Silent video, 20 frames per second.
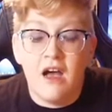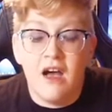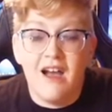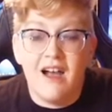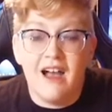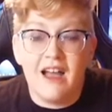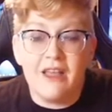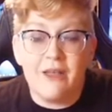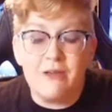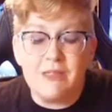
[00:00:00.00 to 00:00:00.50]

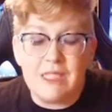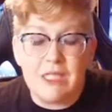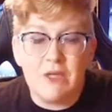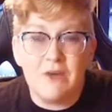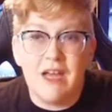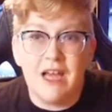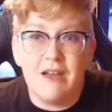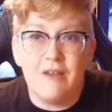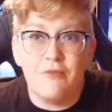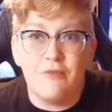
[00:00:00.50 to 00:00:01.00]
I also
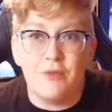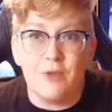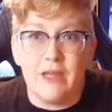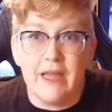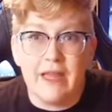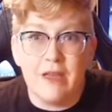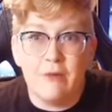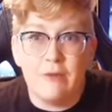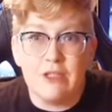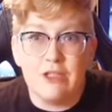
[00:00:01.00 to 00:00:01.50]
have
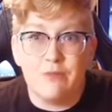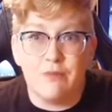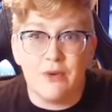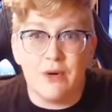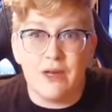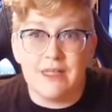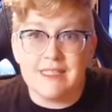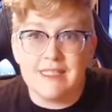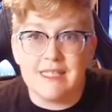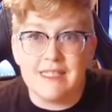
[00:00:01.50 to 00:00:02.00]
language
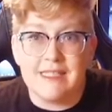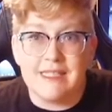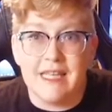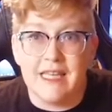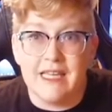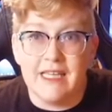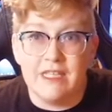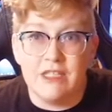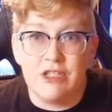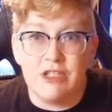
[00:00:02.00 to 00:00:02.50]

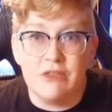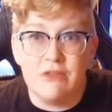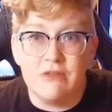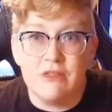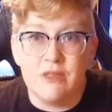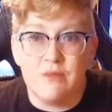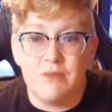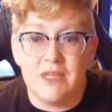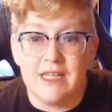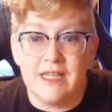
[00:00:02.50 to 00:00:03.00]
processing
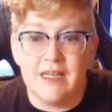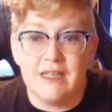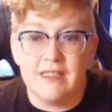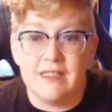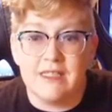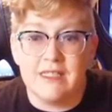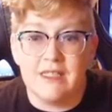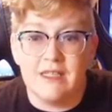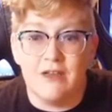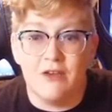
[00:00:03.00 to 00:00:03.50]
issues because